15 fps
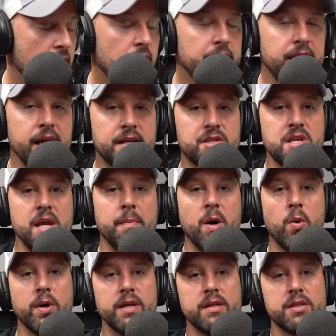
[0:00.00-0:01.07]
Next team I
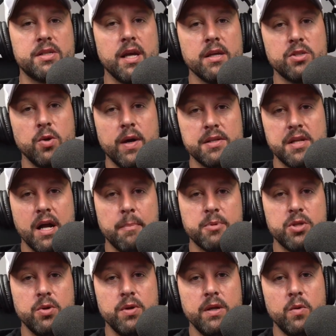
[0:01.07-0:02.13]
want to discuss who has an
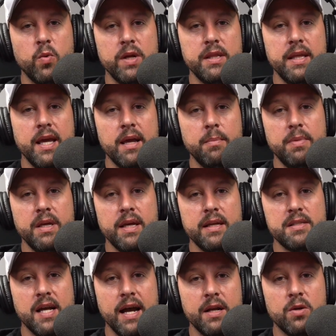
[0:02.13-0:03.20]
opportunity to win the
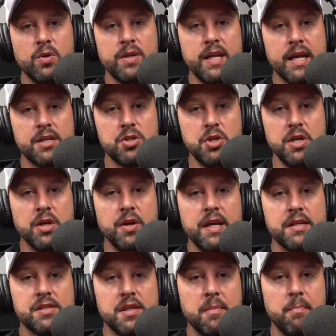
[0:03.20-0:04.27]
NBA title next year
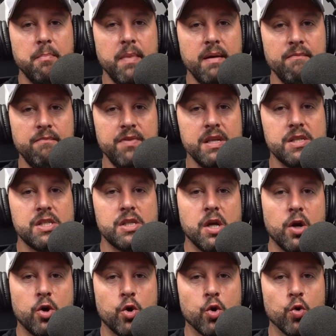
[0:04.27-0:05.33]
is the Memphis
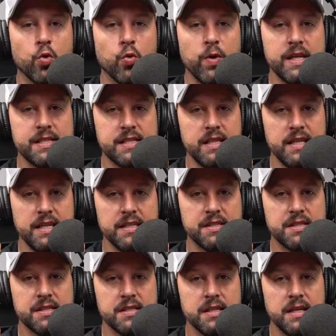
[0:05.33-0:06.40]

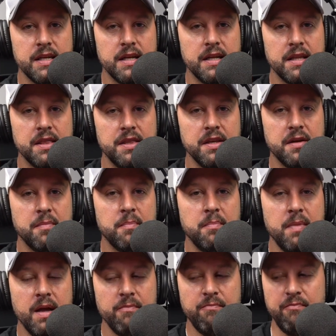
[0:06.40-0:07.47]
Grizzlies. The
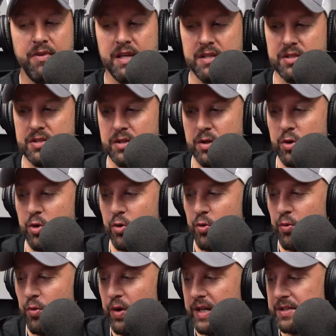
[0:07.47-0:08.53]
Memphis
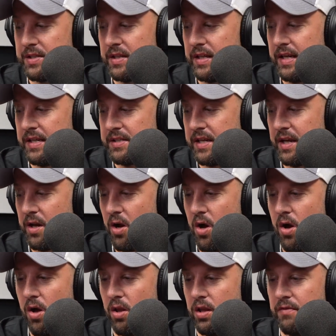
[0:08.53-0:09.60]
Grizzlies and
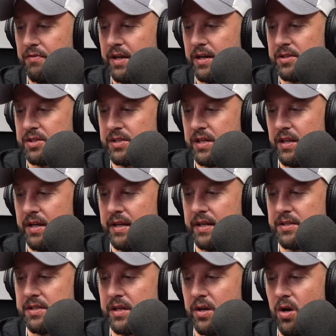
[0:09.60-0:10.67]
all of their
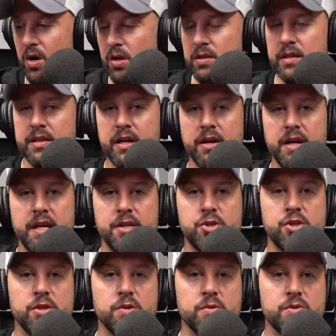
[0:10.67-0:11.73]
silliness and all of their
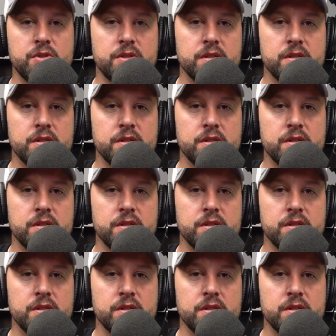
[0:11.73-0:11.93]
issues